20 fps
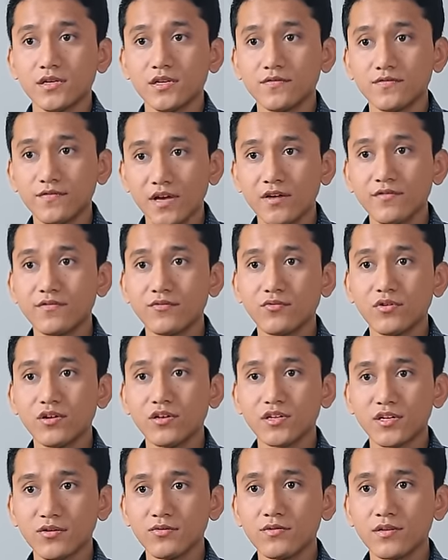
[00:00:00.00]
If
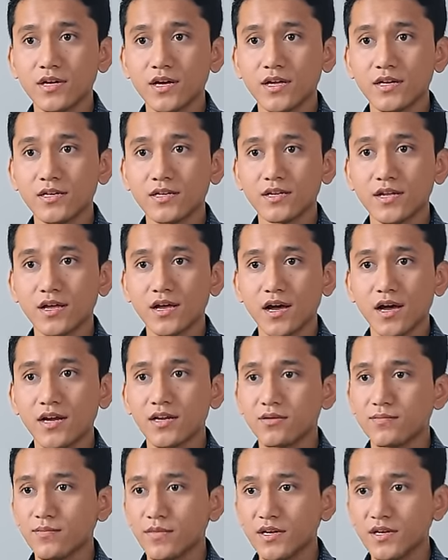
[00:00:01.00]
everyone knew that
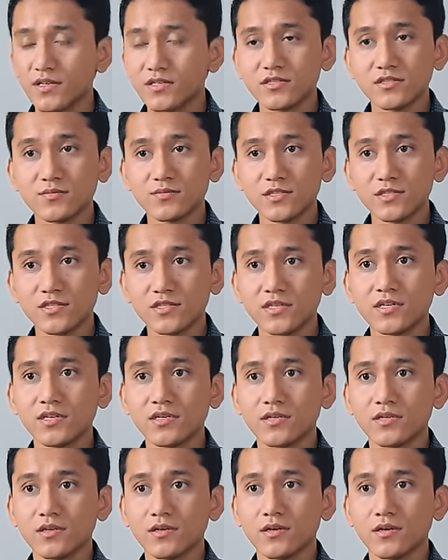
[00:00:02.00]
I'd made this
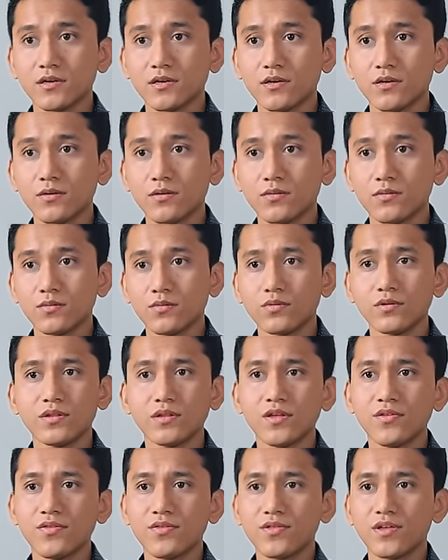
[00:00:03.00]
mistake, would
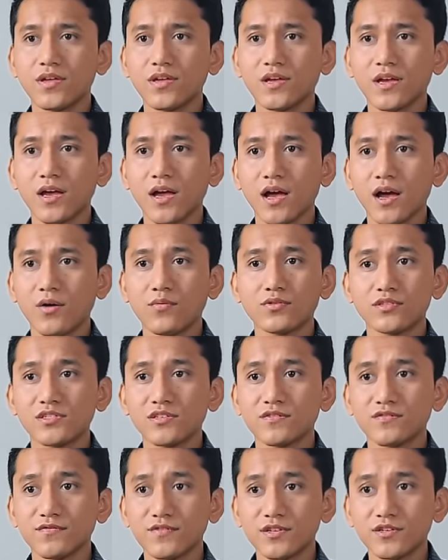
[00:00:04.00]
they think I
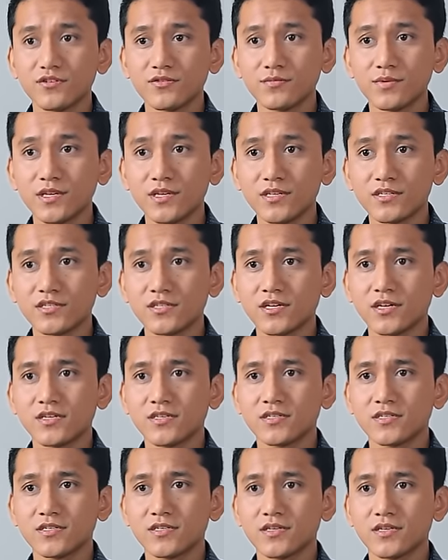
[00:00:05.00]
wasn't fit to be in
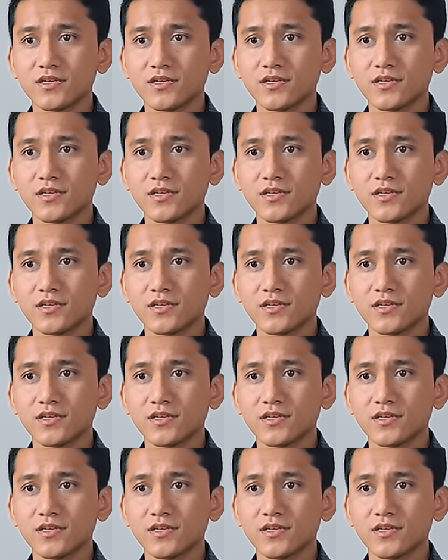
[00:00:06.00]
charge?